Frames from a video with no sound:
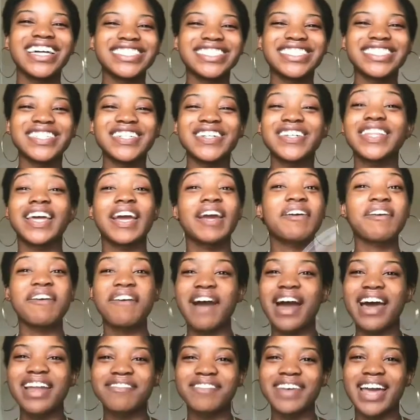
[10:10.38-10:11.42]
they grow
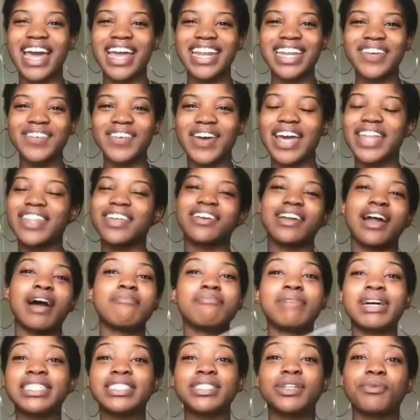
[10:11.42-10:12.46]
out of it anyway. They're not
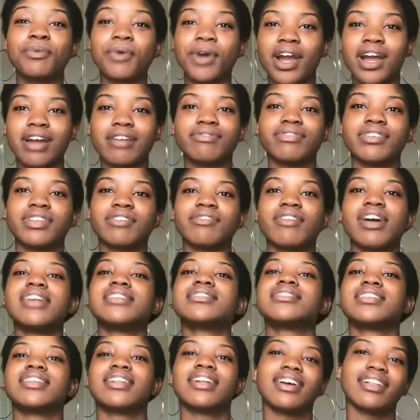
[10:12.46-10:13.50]
meant to wear it for the rest
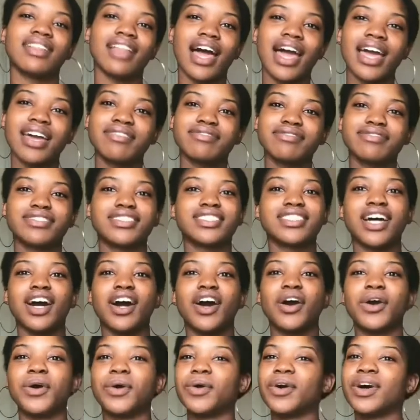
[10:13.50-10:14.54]
of their life.
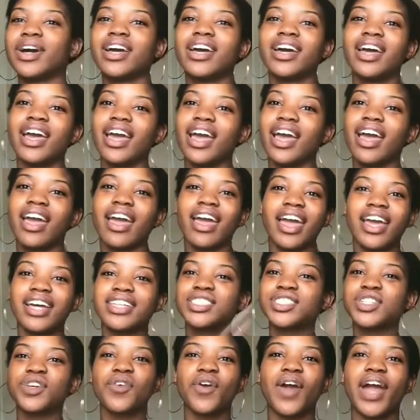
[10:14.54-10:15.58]
So it's
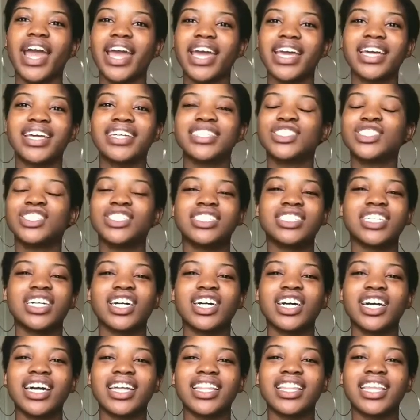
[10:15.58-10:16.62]
great. It's just a
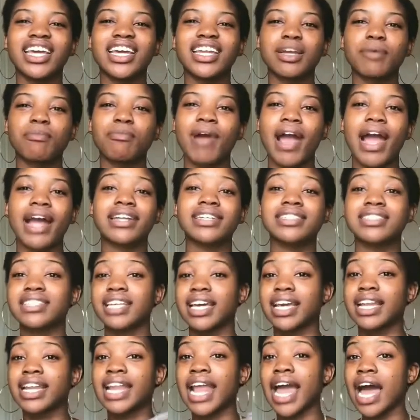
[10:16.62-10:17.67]
good thing to practice. Like
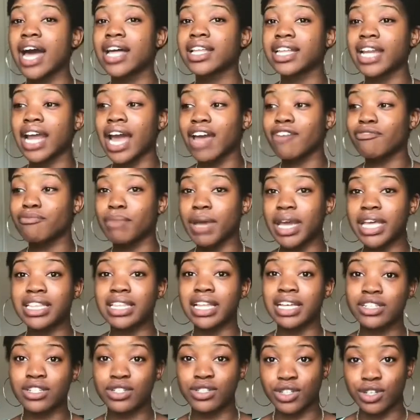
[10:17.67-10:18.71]
now that I've made
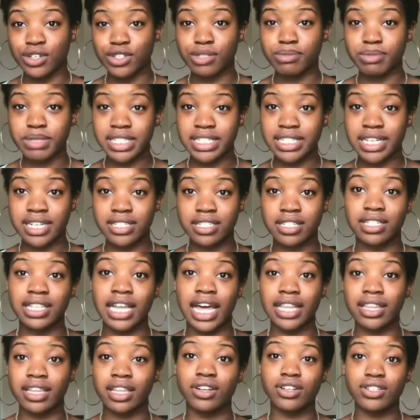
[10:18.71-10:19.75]
those mistakes on that
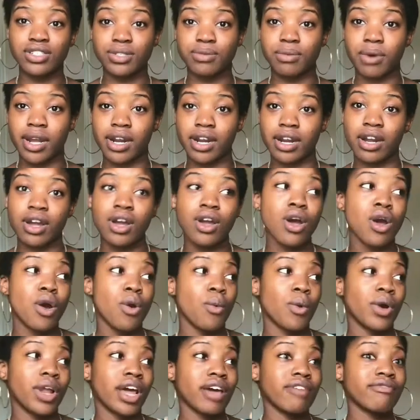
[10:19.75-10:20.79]
little sweater,
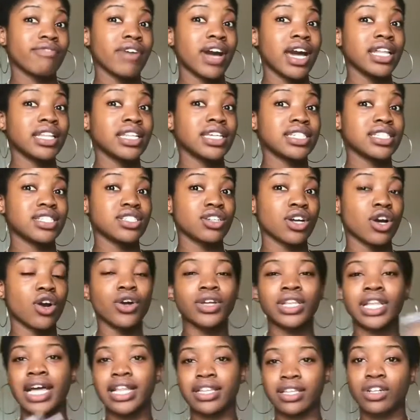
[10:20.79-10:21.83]
when I finally start, or
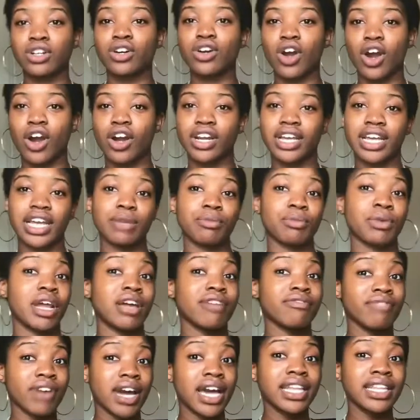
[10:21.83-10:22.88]
that little cardigan, when I
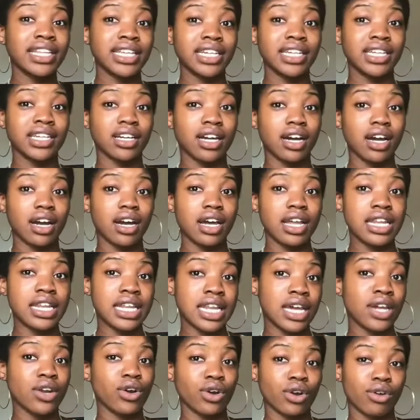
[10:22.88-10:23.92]
finally
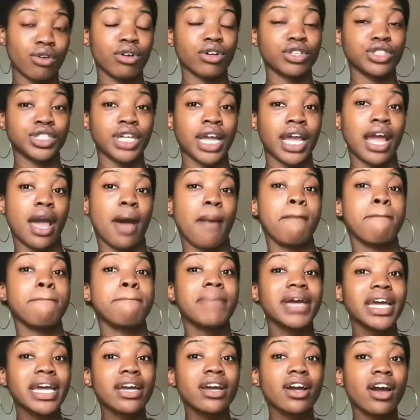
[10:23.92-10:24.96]
knit or crochet a
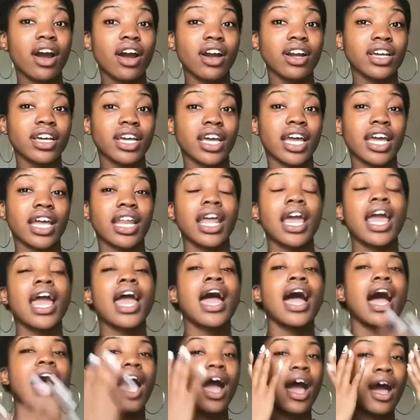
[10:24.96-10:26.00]
big cardigan,
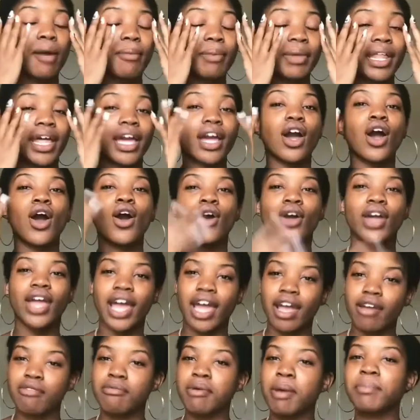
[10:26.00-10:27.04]
I'll be like, okay,
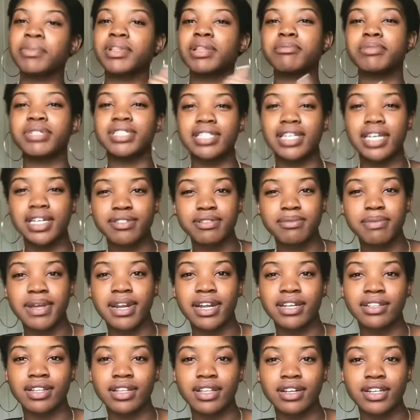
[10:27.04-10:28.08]
remember the mistakes you made on
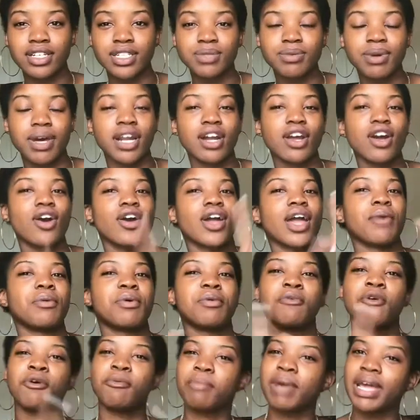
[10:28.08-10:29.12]
the little sweater? Okay, we
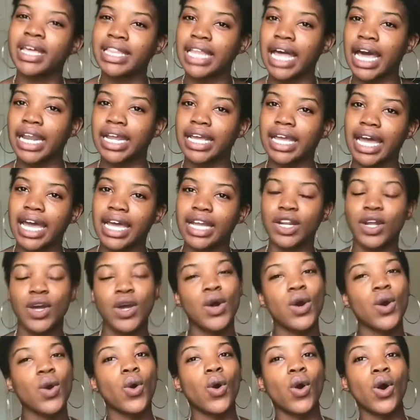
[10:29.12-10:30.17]
won't make that again.
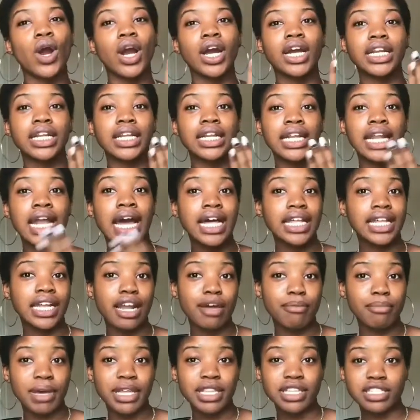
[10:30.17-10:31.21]
Or now that I've
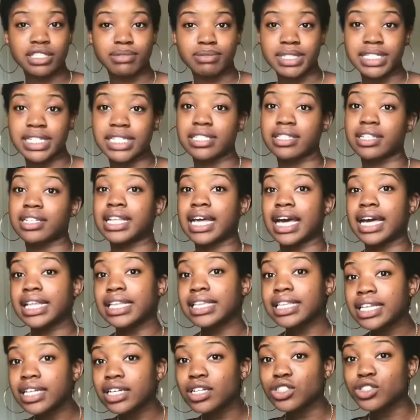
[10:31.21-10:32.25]
made those mistakes on that
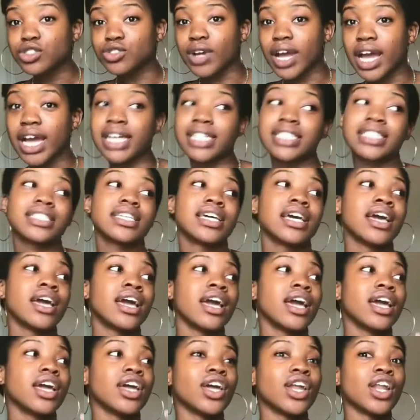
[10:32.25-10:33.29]
little dress,
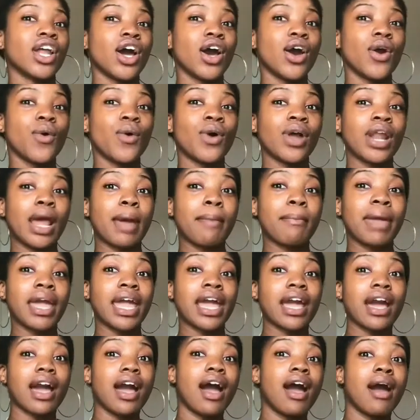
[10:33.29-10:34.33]
you know, when I make
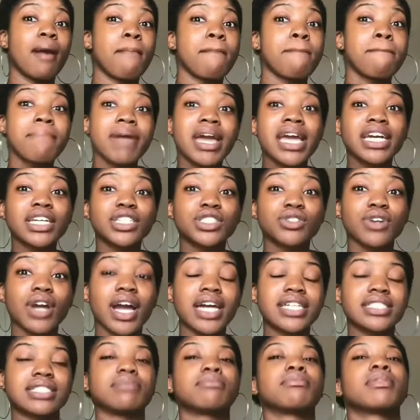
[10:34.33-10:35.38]
a big dress,
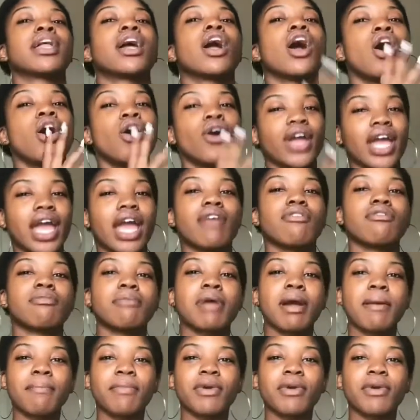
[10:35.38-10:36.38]
I'm like, okay, remember